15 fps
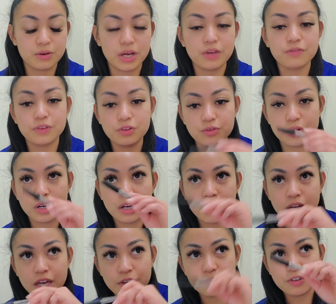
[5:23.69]
if you
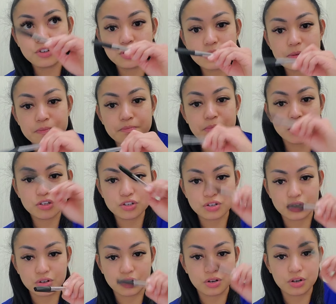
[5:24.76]
just
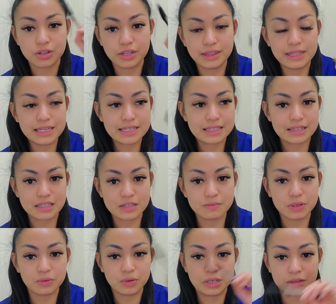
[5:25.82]
measure the distance
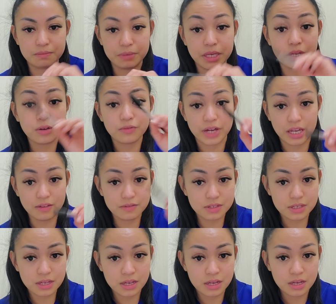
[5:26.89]
between P
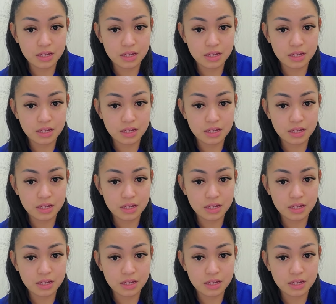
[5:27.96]
waves,